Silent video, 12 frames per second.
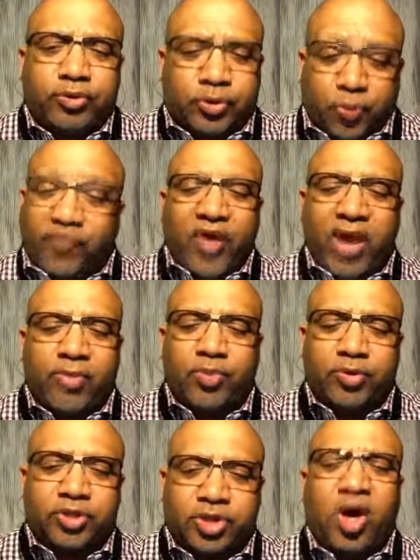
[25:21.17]

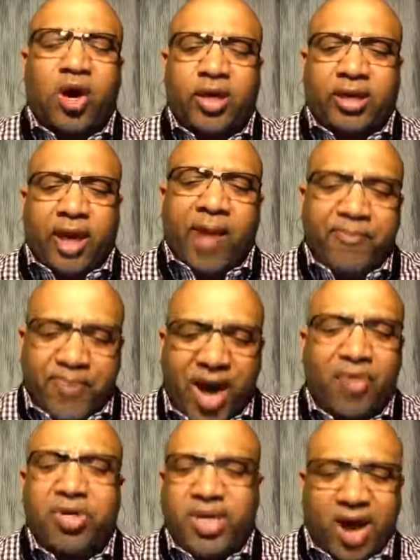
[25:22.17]
favorable talk
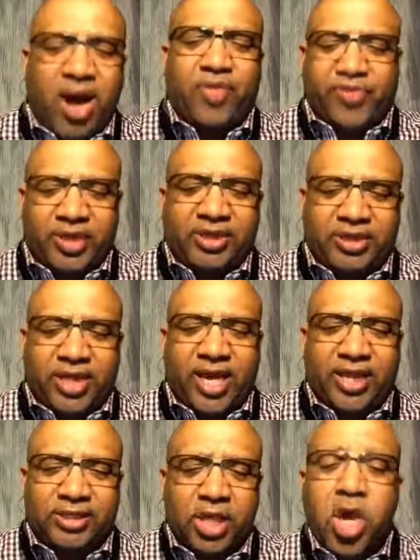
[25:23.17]
about God these
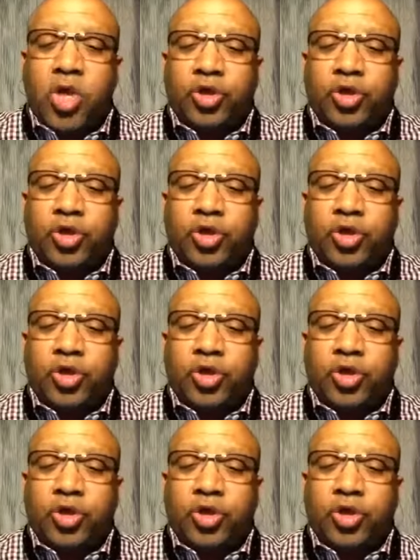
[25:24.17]
days.